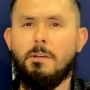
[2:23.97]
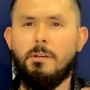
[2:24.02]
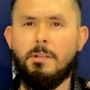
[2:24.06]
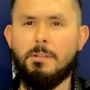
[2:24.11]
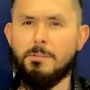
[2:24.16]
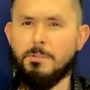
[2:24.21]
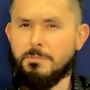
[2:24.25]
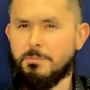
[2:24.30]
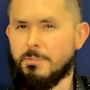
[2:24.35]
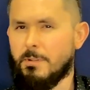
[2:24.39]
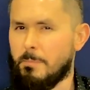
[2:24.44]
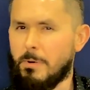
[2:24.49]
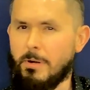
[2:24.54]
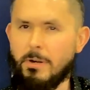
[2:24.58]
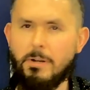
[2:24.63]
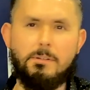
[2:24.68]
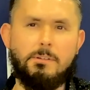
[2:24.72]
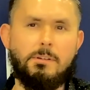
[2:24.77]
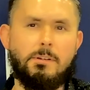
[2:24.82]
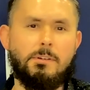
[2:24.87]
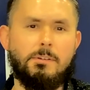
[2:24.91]
industry
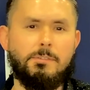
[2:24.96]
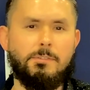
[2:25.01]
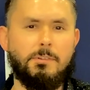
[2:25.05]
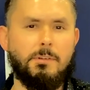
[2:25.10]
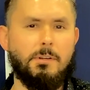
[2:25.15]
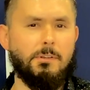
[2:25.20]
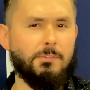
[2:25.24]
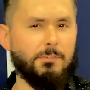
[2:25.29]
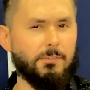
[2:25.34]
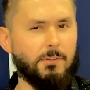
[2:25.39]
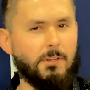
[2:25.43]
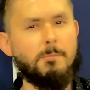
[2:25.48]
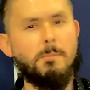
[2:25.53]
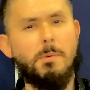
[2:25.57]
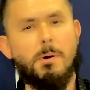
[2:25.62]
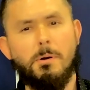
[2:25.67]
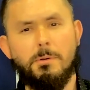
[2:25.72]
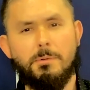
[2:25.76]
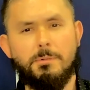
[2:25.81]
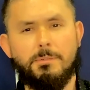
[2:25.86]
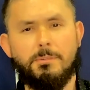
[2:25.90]
partners and our
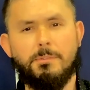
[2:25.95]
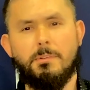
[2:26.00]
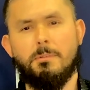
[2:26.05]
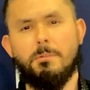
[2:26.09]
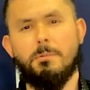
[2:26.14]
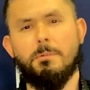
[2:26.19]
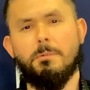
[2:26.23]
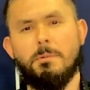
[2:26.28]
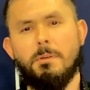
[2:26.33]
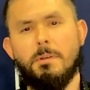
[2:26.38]
CMOs to,